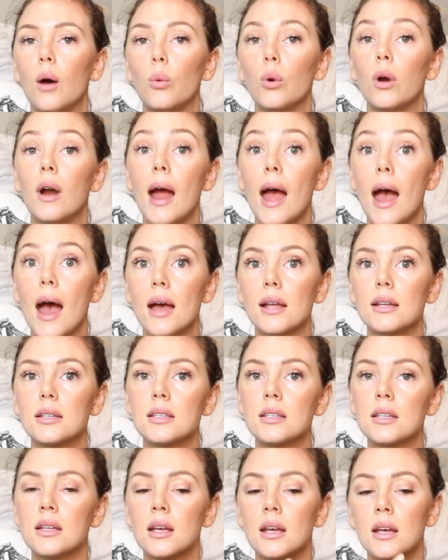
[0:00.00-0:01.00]
were at.
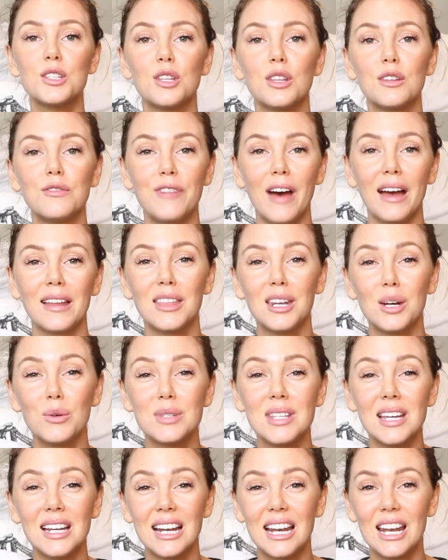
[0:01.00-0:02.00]
So the fact that it
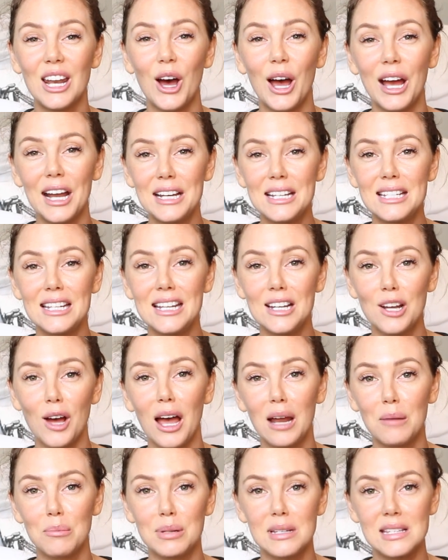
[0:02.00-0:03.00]
was at
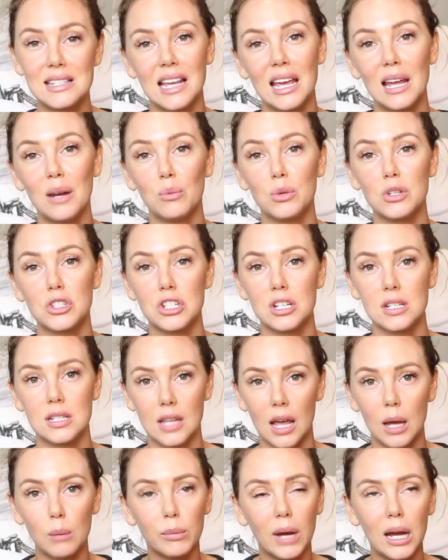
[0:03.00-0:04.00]
99% was just
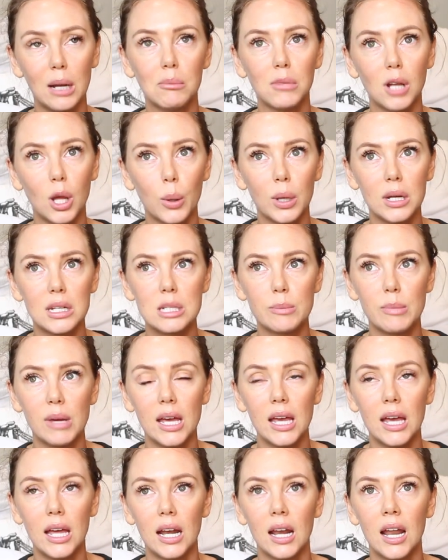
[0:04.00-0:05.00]
like mind-blowing to
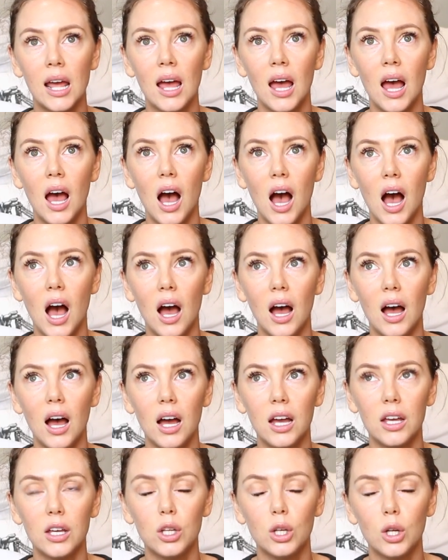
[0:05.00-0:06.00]
me, and
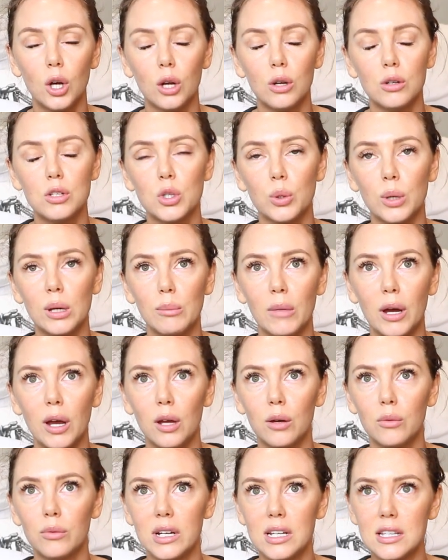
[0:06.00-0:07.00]
you know, doing
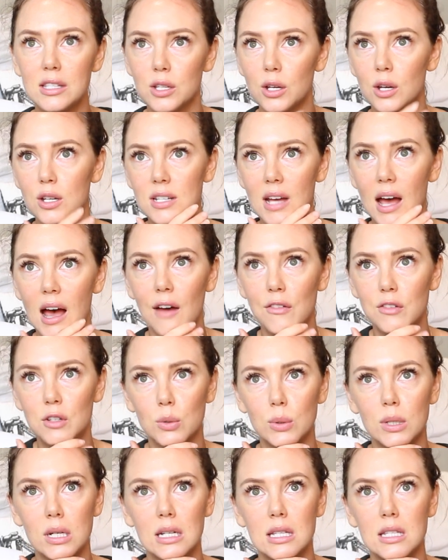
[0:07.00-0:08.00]
my own research
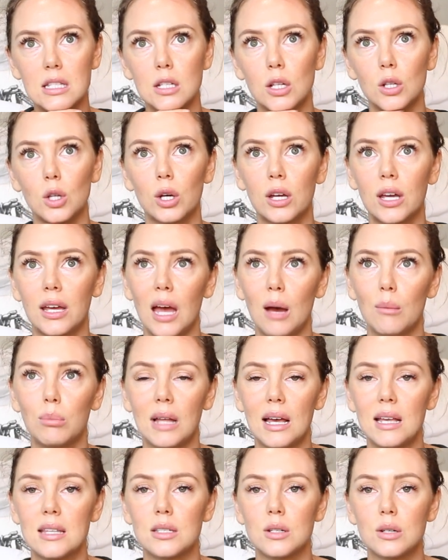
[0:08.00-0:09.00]
afterwards, looking up
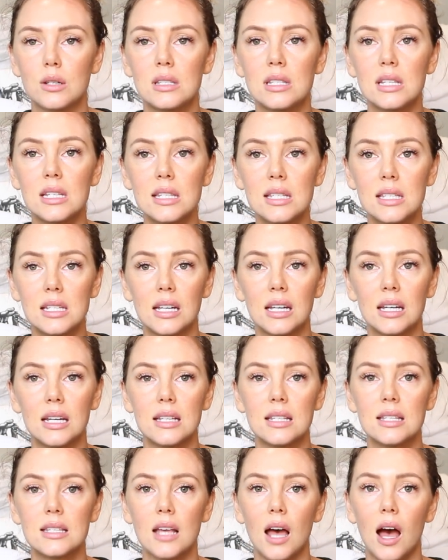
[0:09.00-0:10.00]

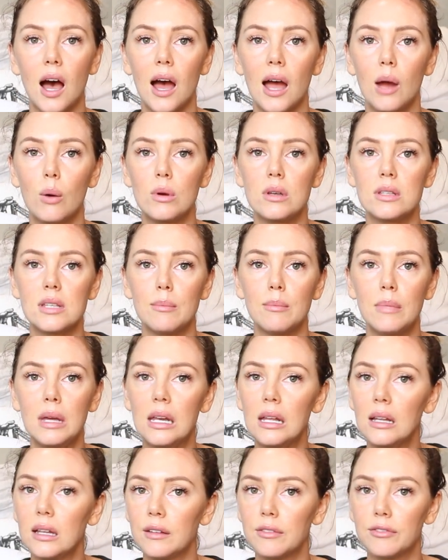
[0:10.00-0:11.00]
blastocystis, I was
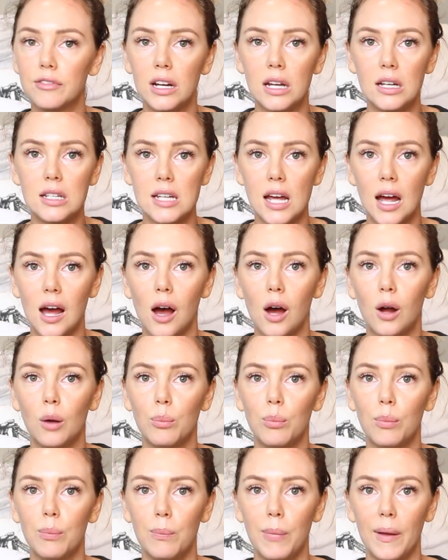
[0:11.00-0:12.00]
immediately freaked
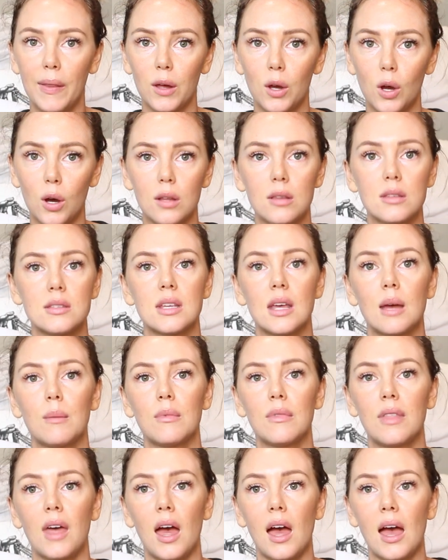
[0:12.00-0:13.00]
out by the
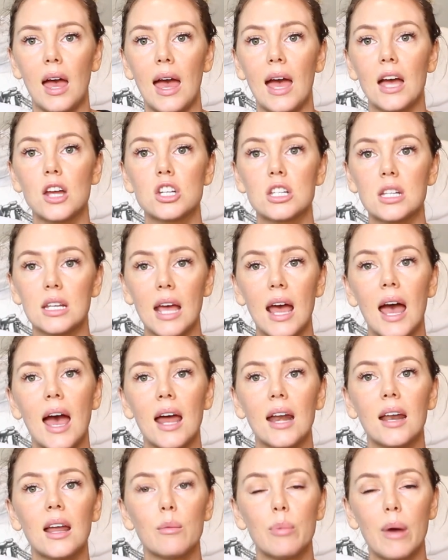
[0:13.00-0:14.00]
concept that I actually
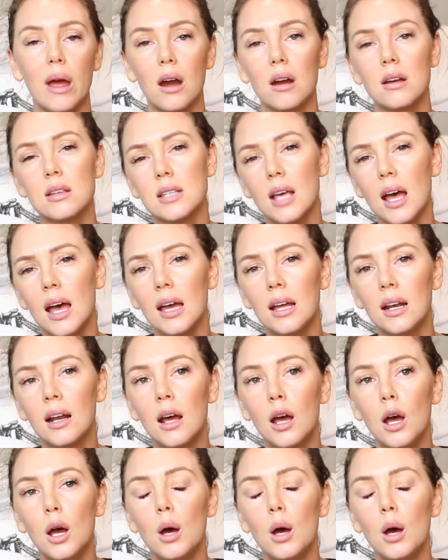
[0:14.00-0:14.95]
had a parasite.